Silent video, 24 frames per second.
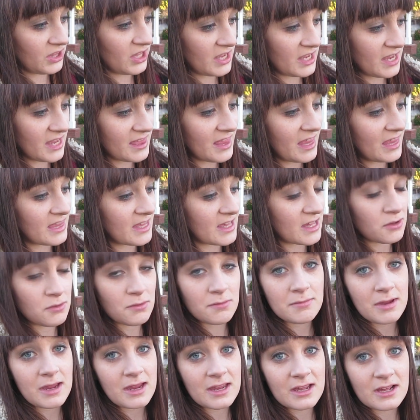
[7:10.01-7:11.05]
thinking that this would
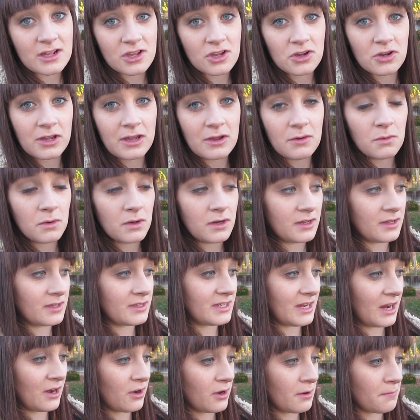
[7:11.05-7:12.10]
make it so he wouldn't
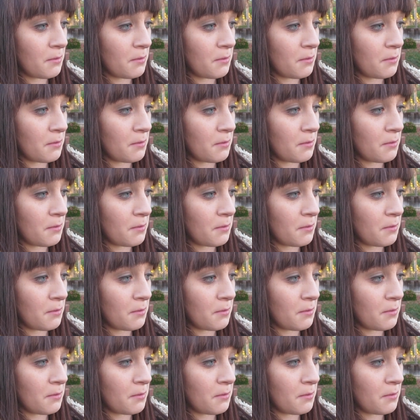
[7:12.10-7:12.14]
tear it